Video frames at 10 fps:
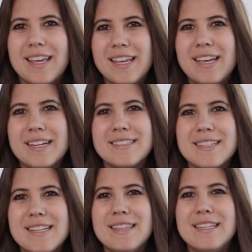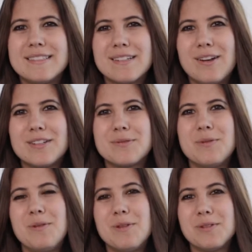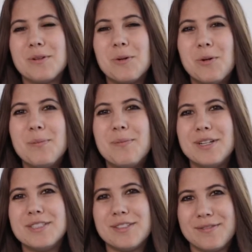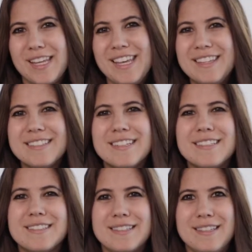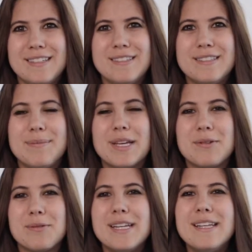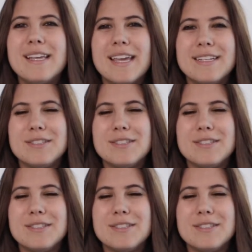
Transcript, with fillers: Hey guys, in this class we'll learn a whole bunch of InDesign skills by creating a